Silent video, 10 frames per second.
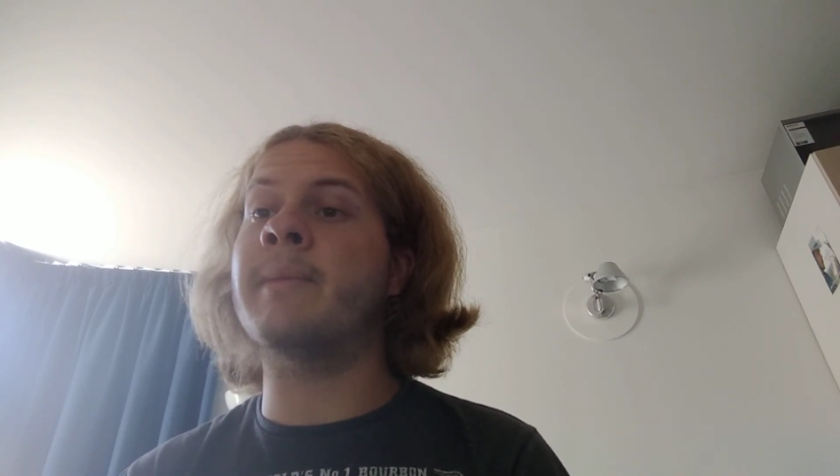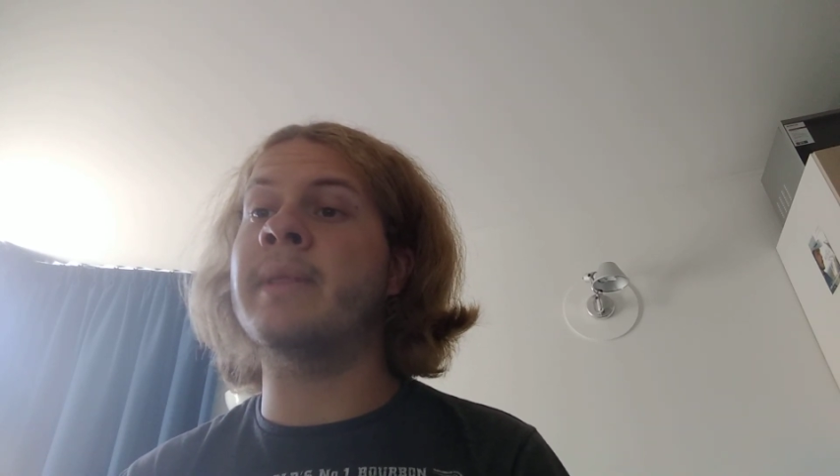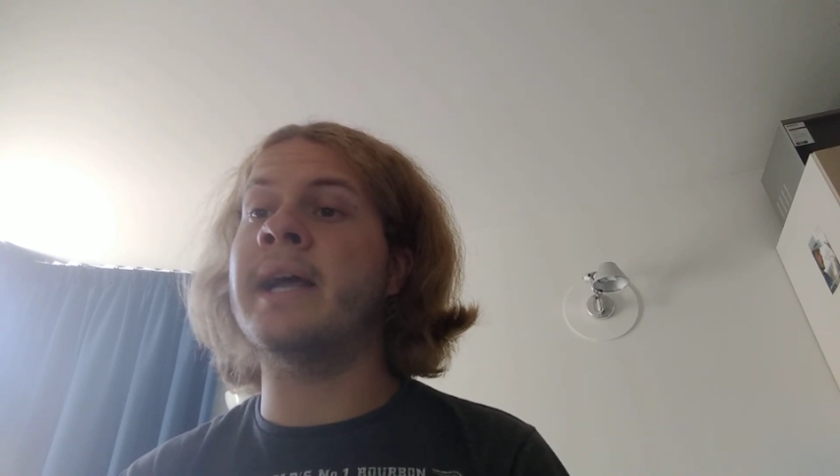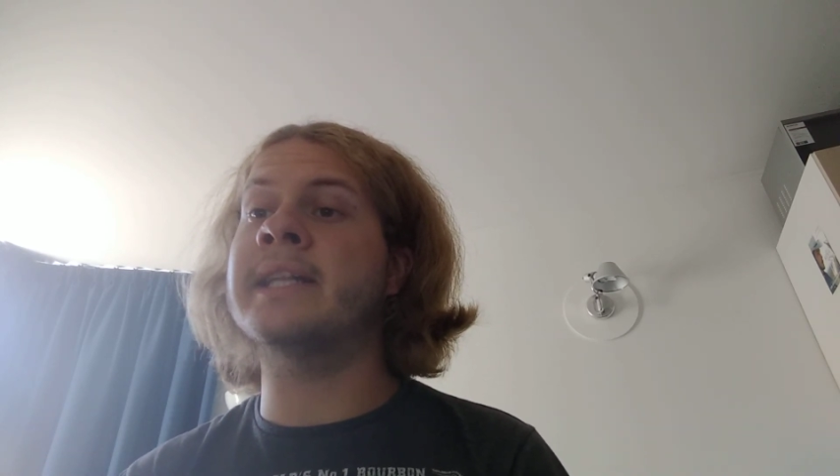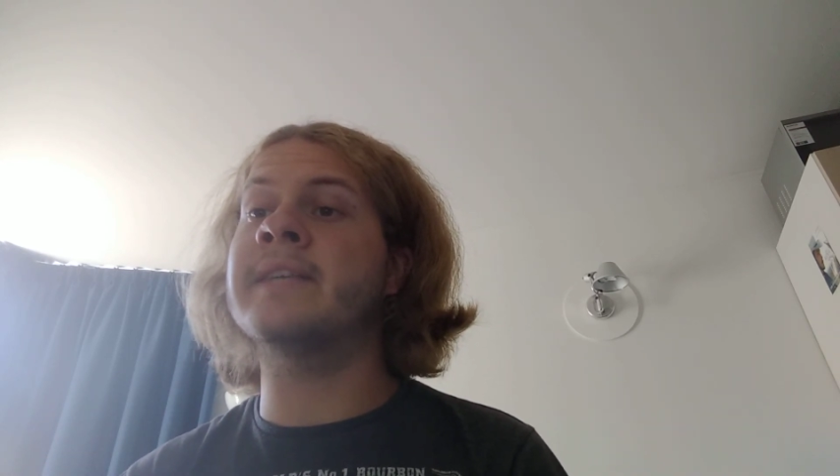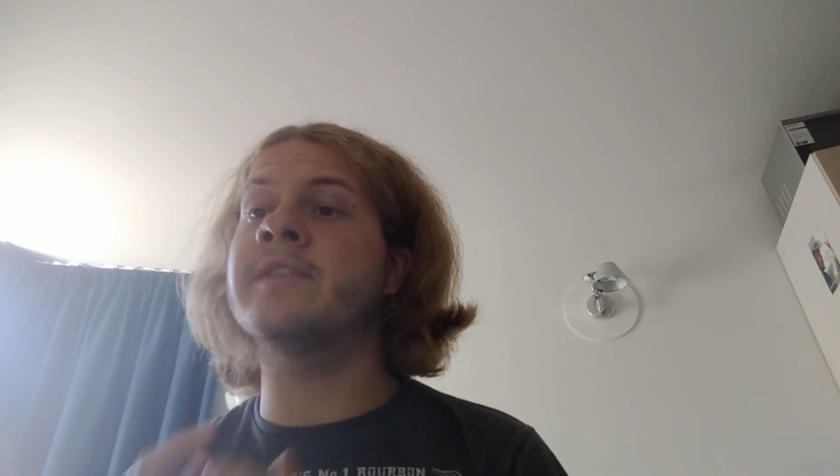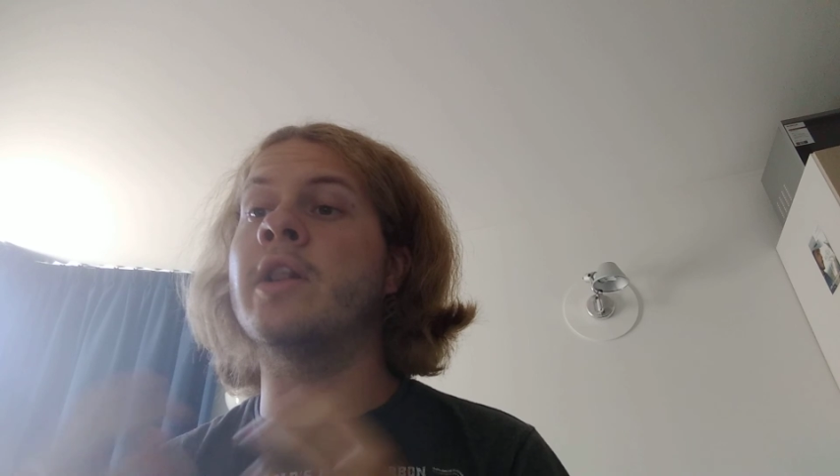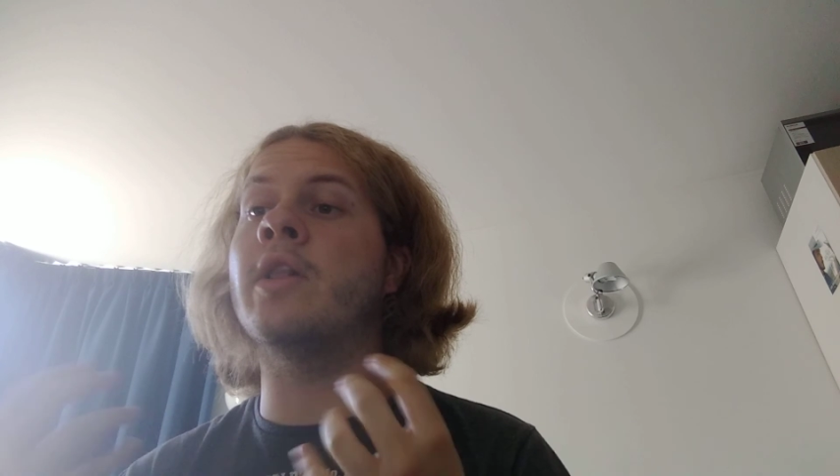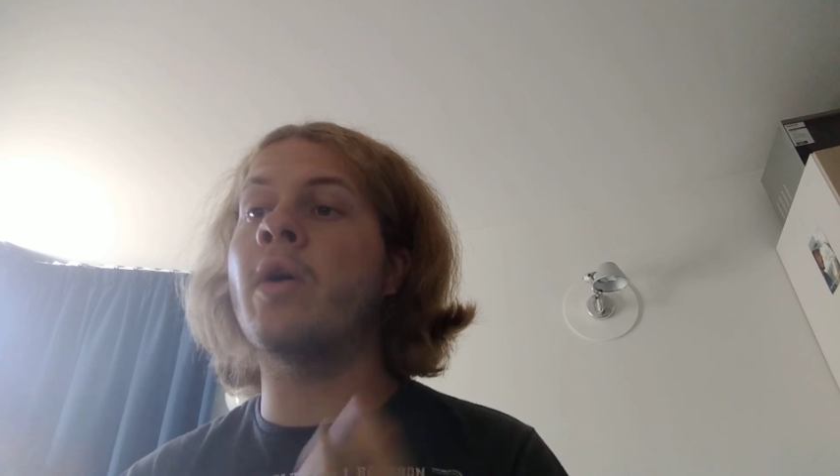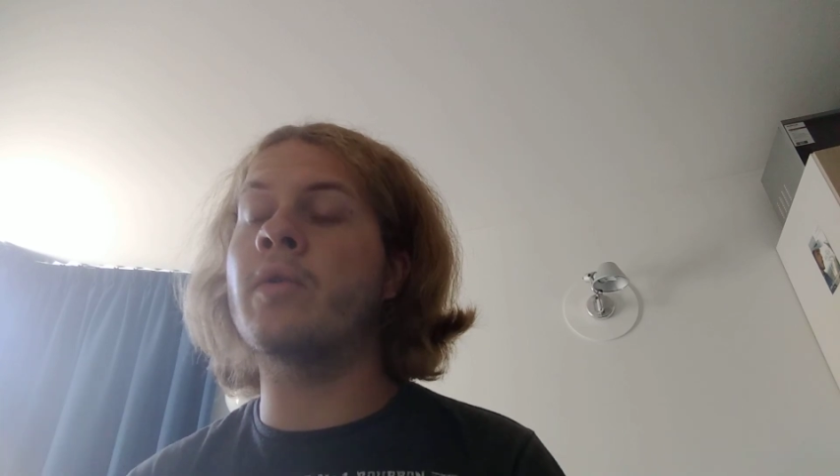applied gives a
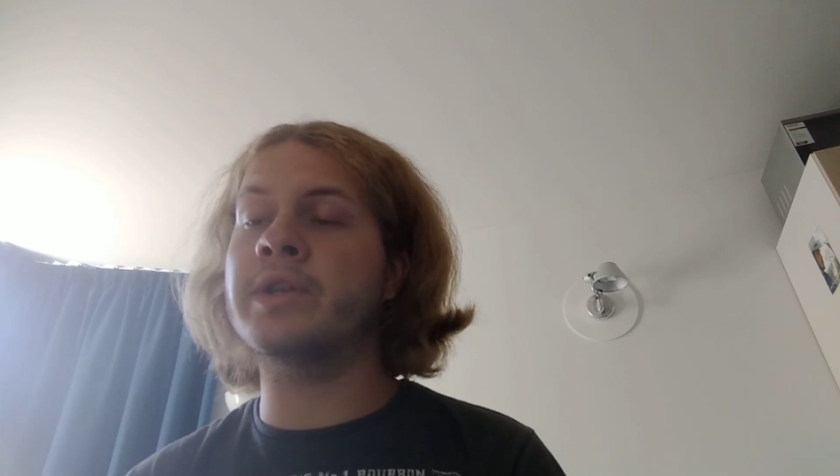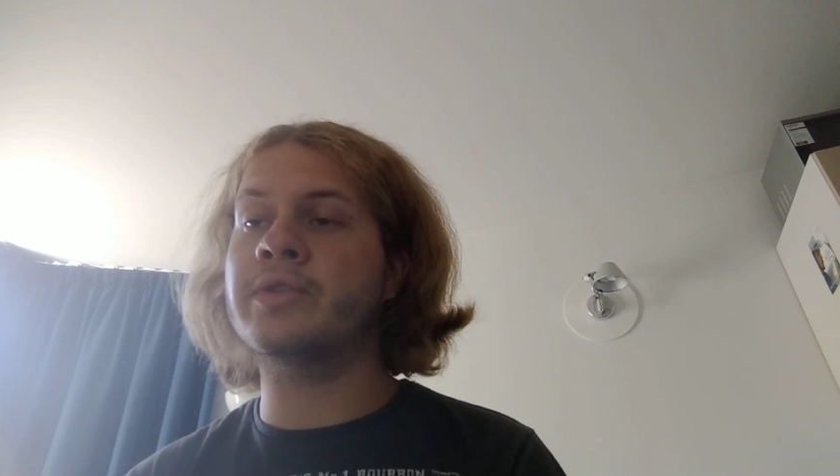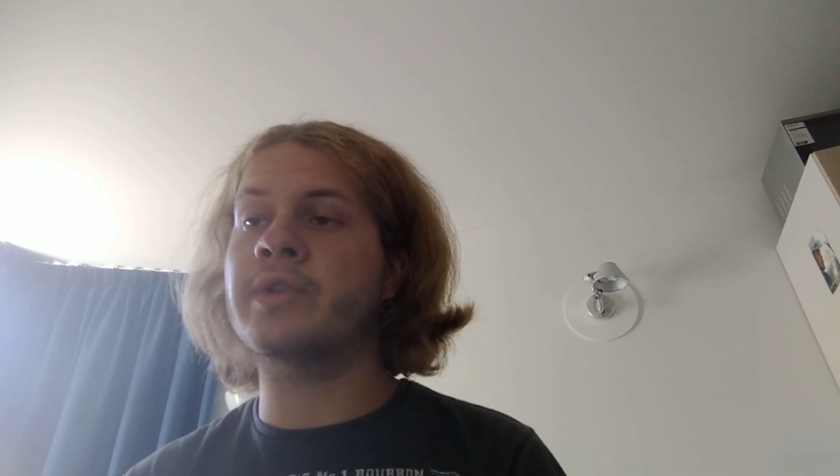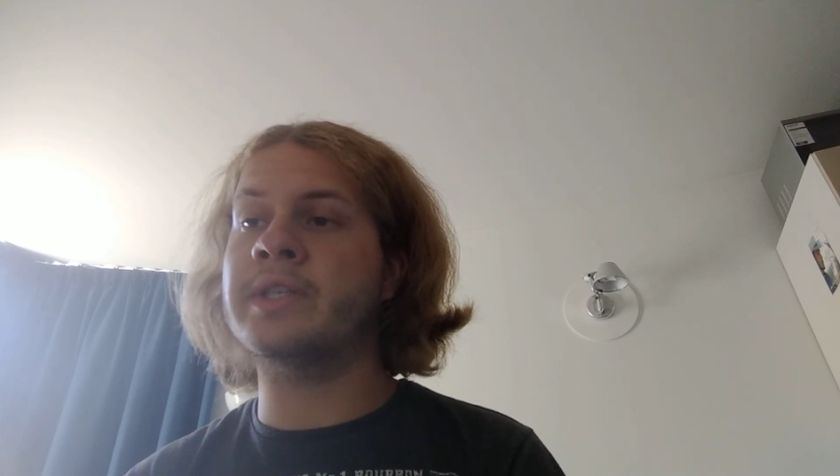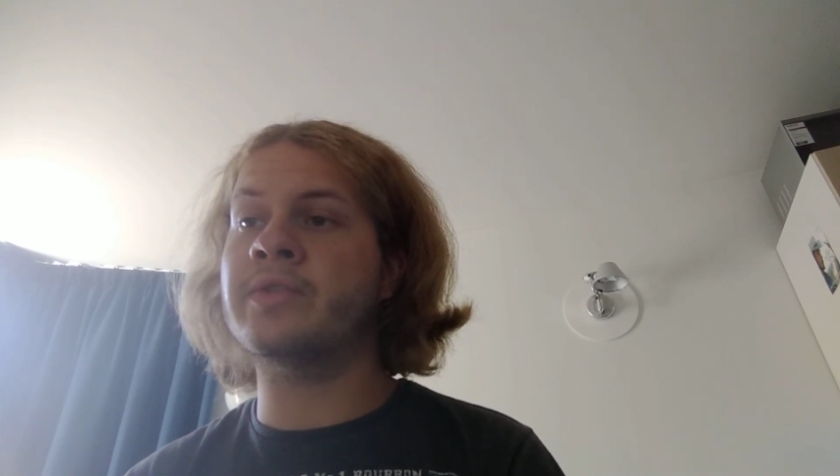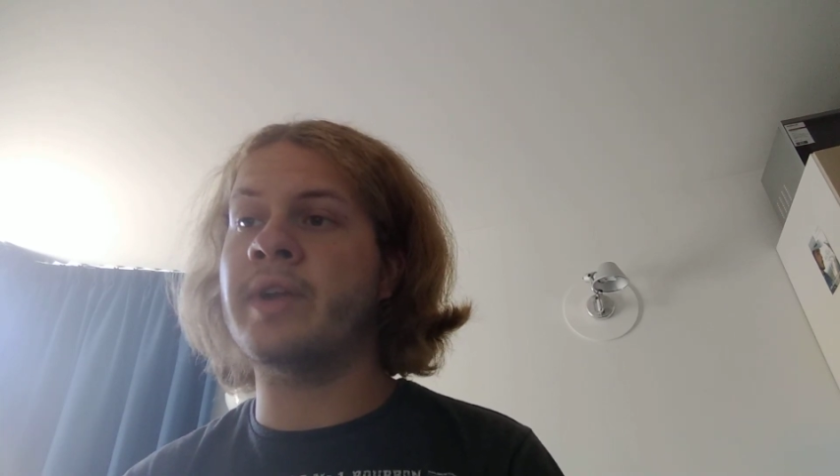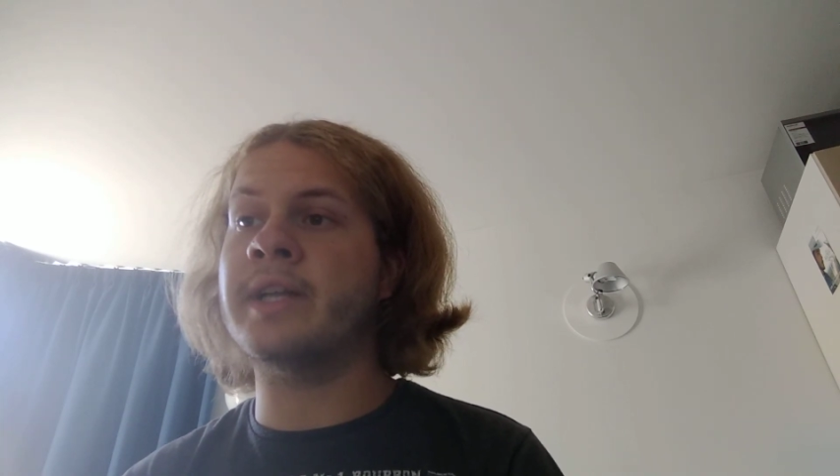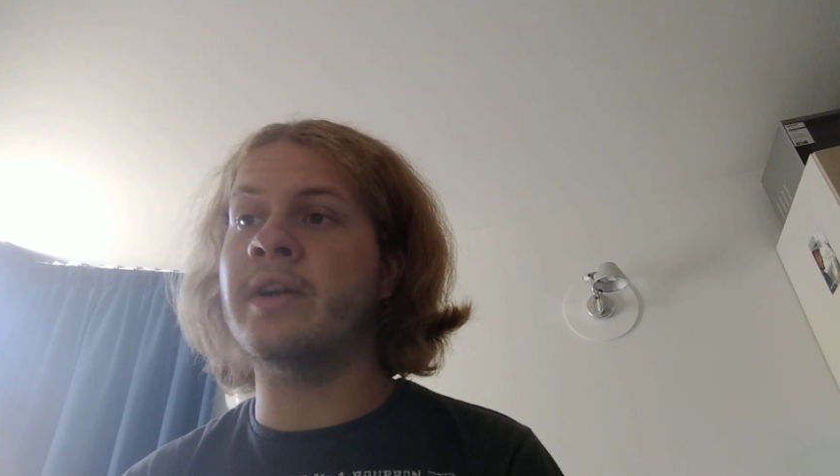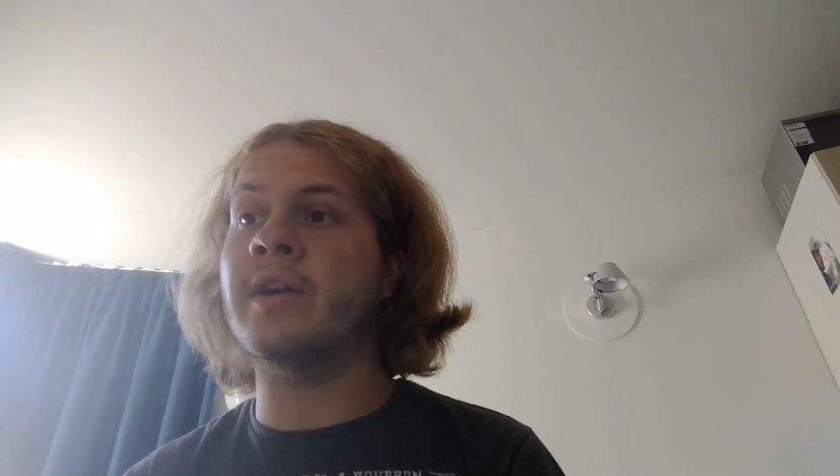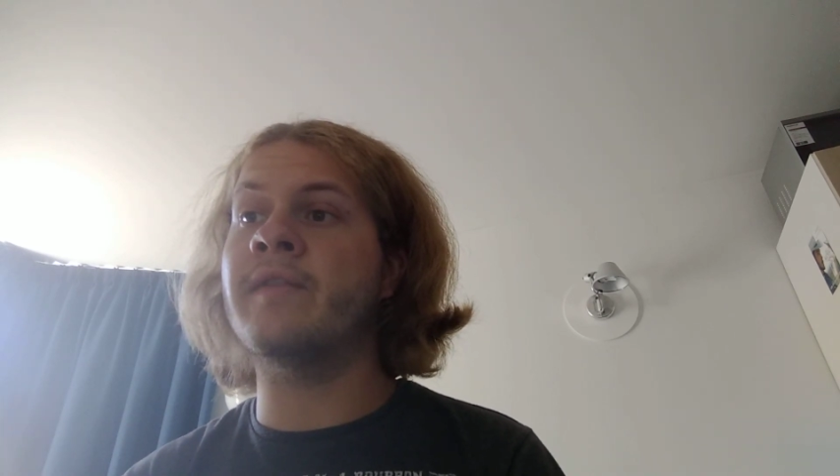lower
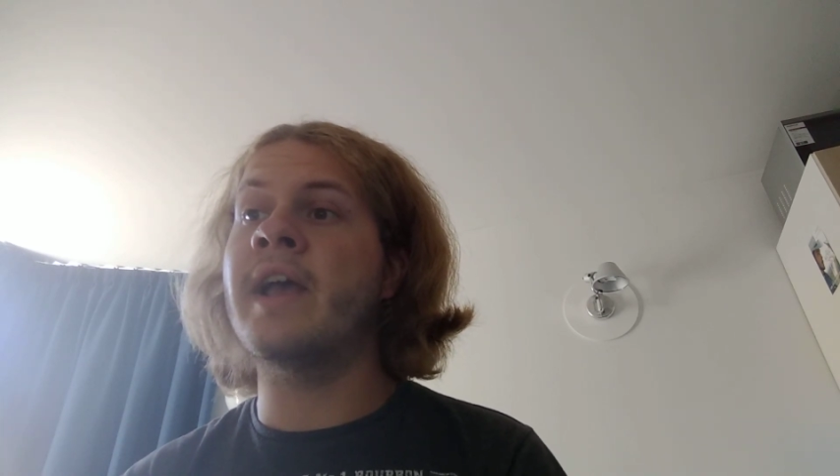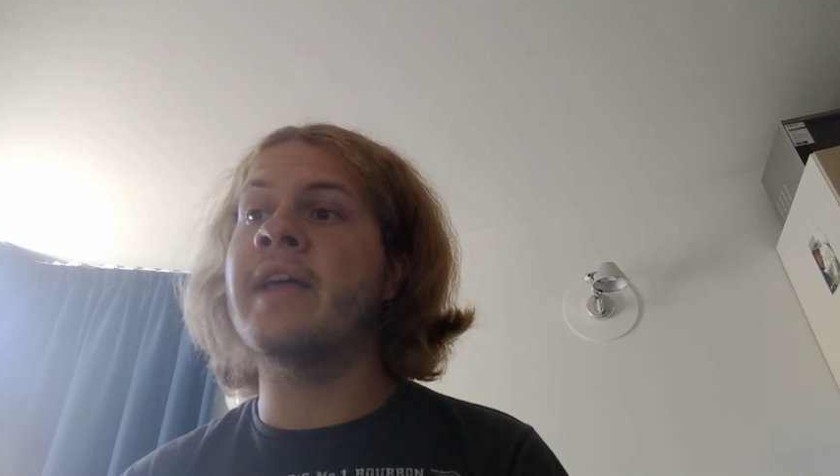stress-strain curve